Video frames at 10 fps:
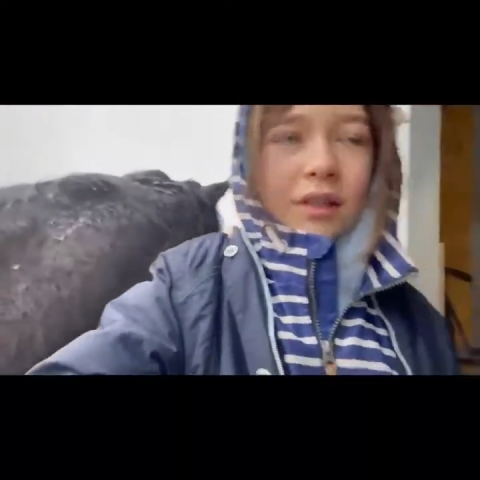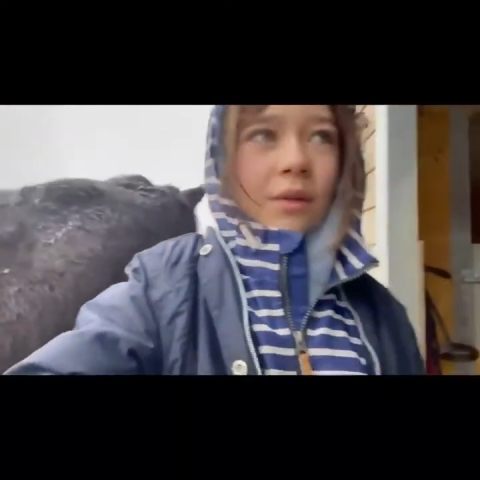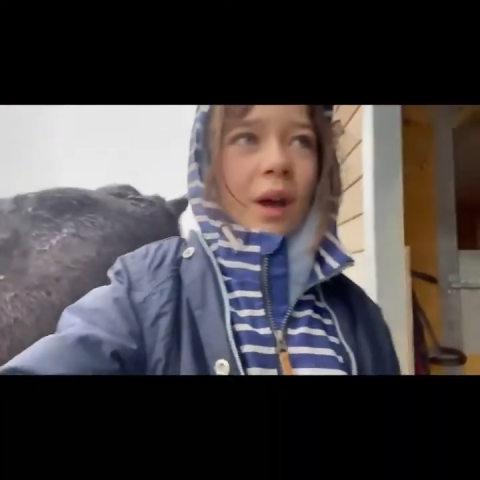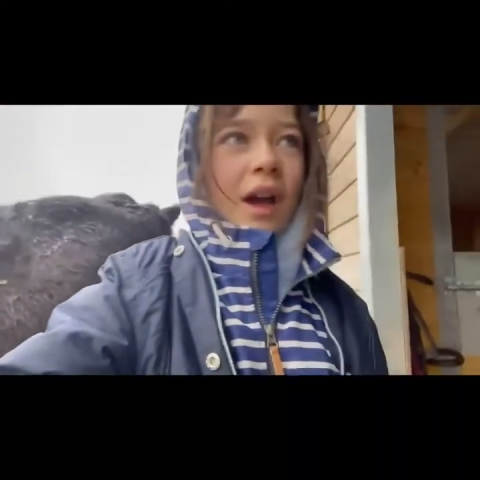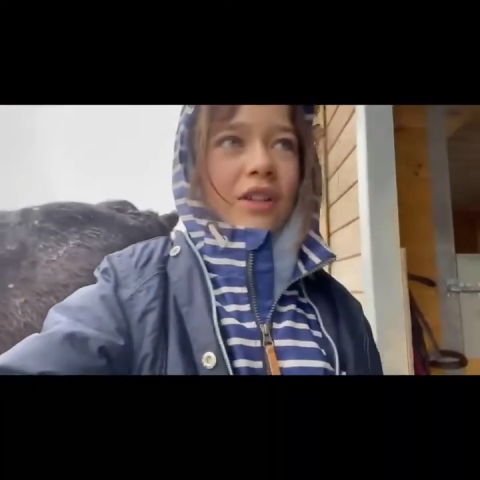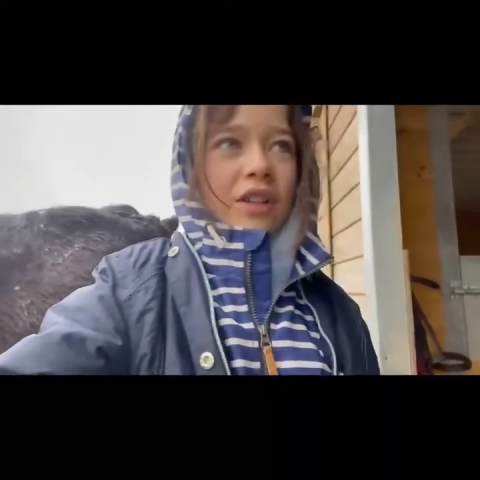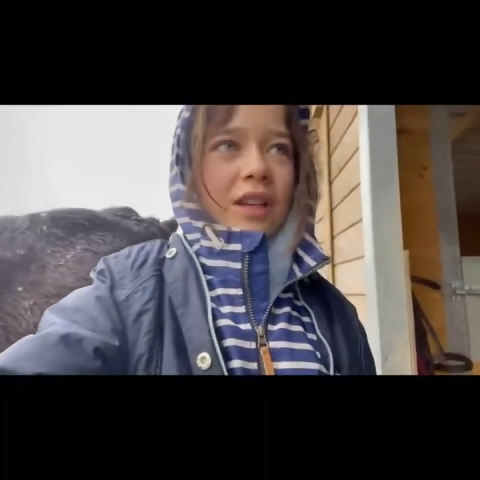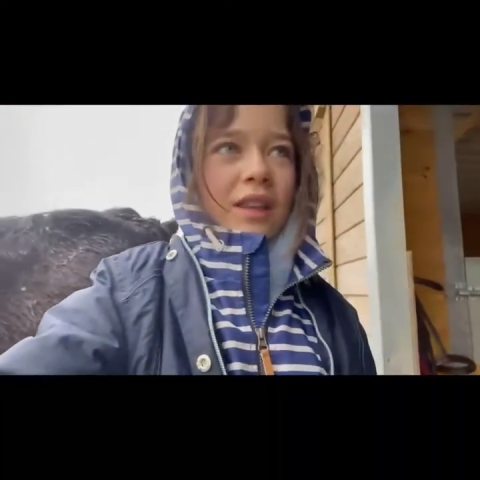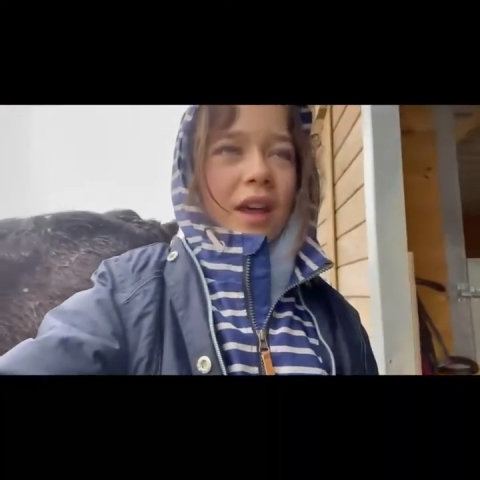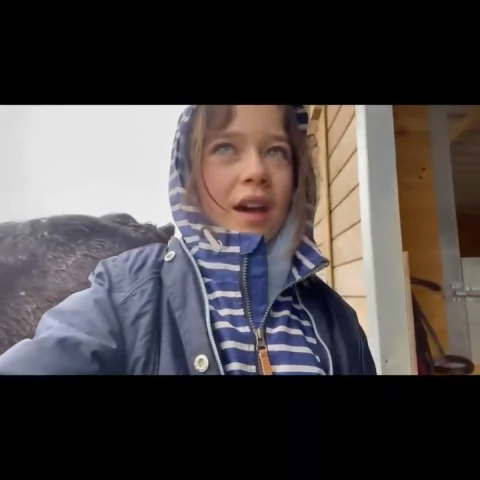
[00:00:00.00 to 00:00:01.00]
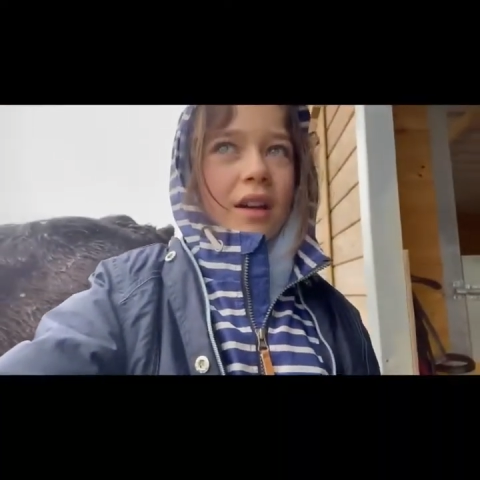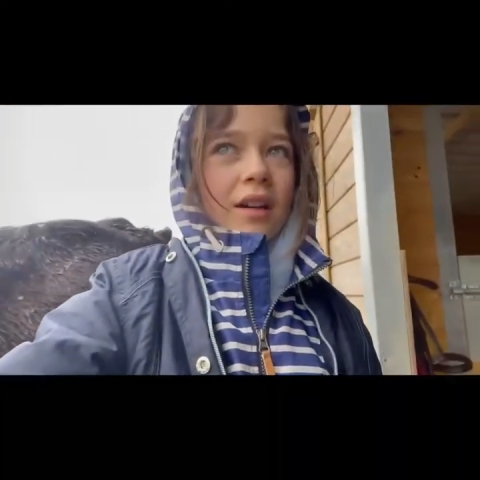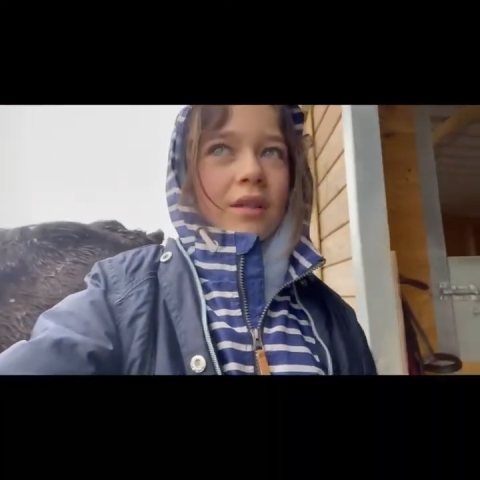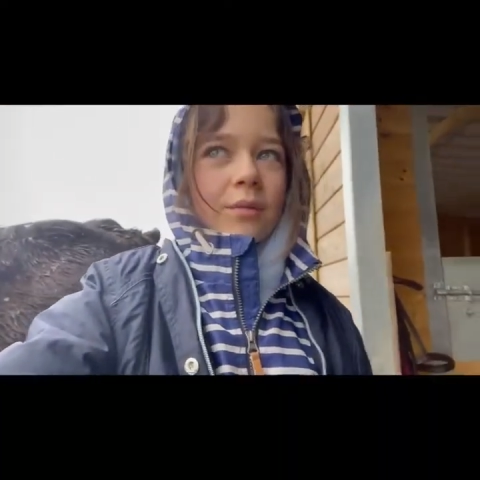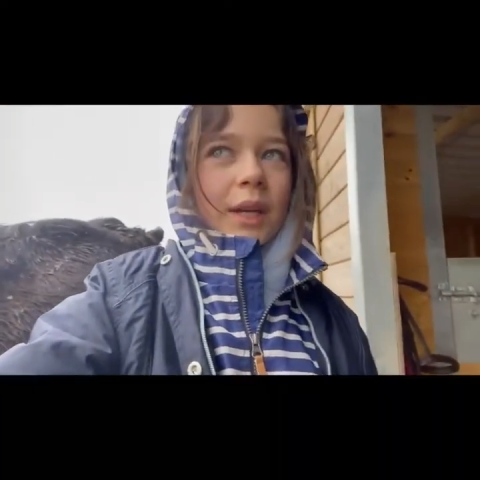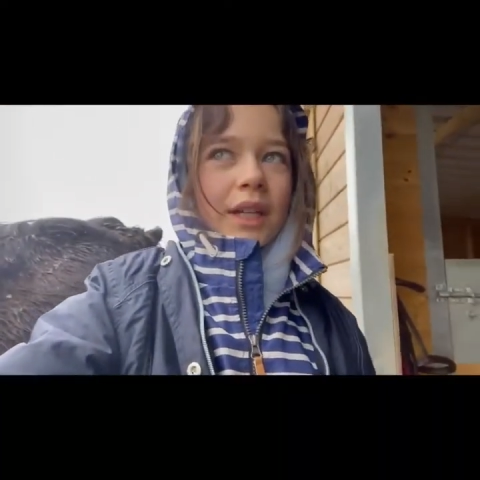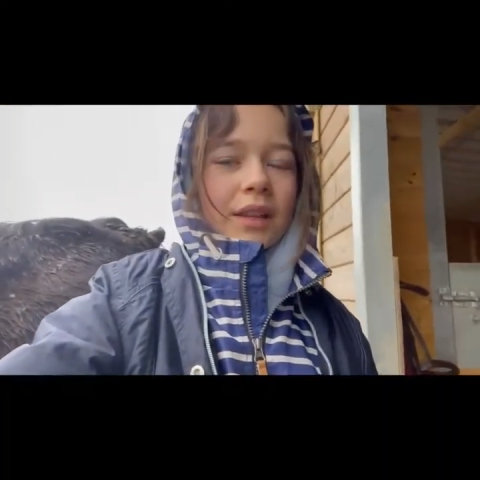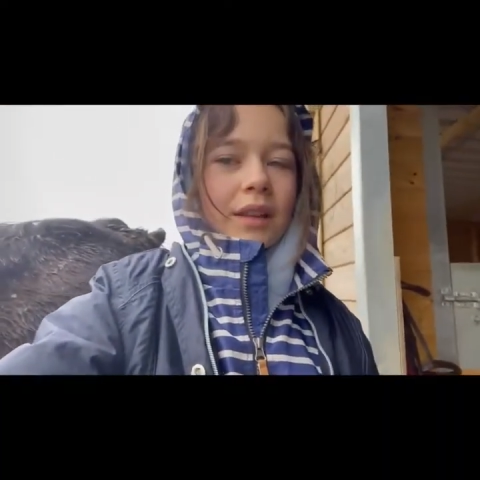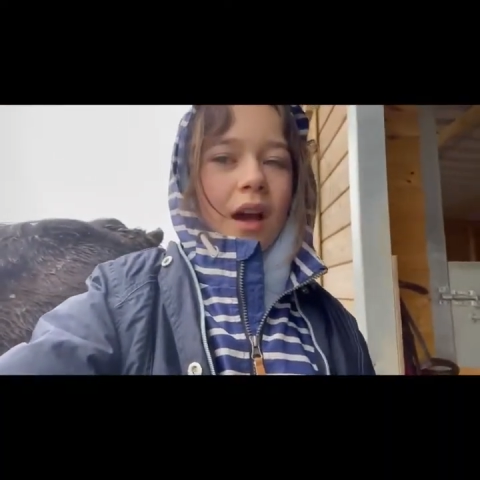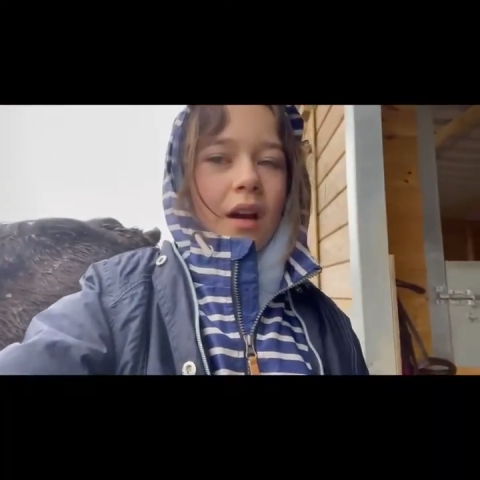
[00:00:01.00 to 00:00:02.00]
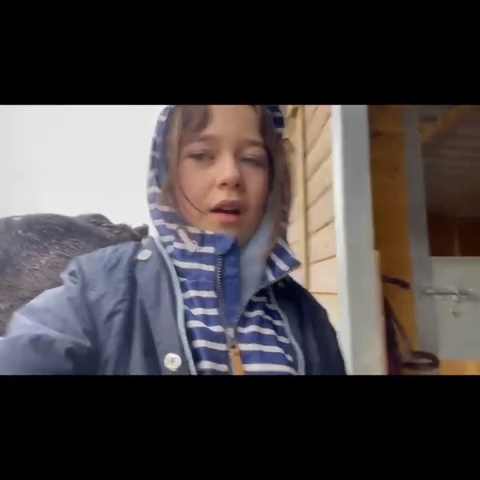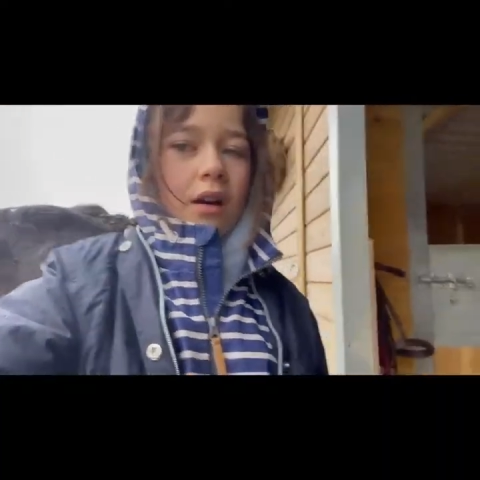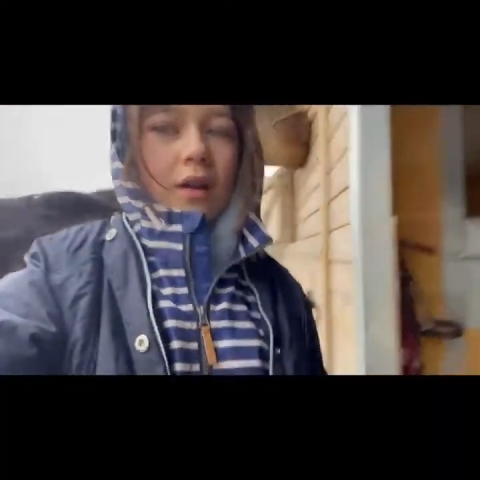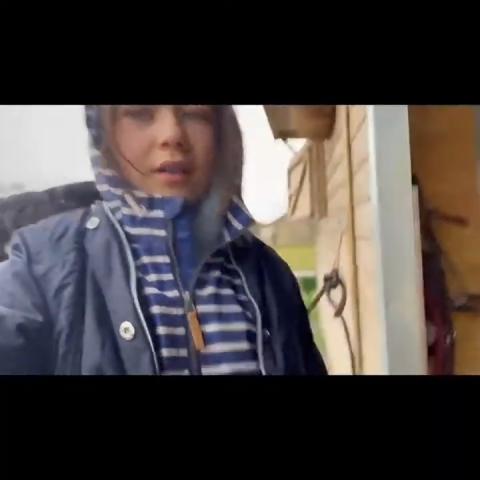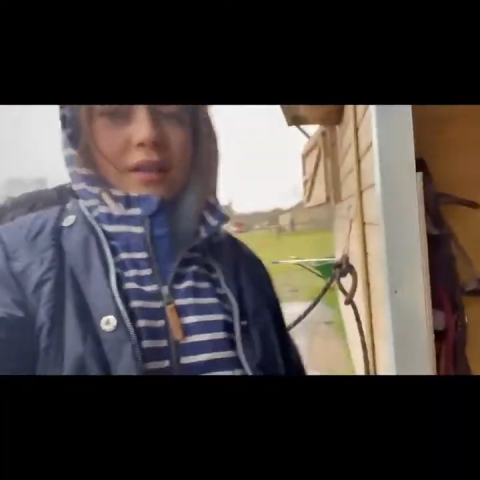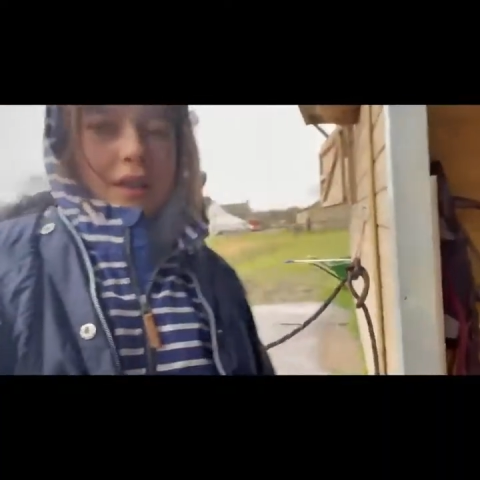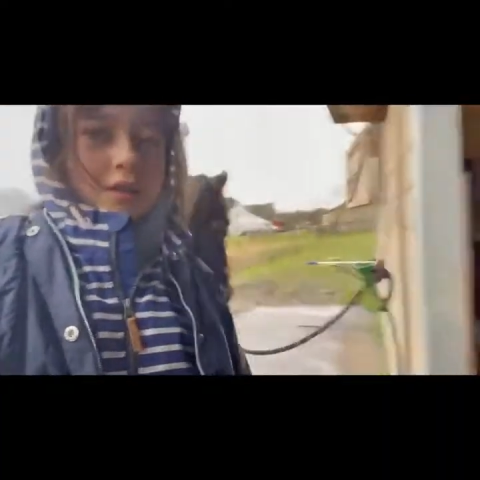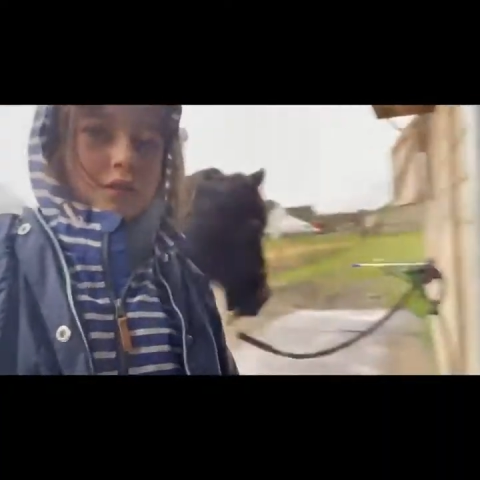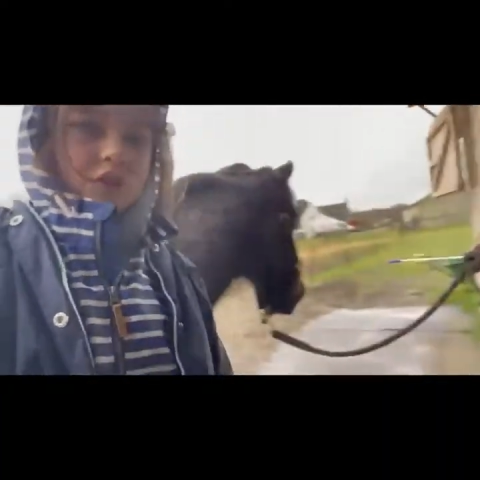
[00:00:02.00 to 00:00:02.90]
not actually that raining that hard. It's like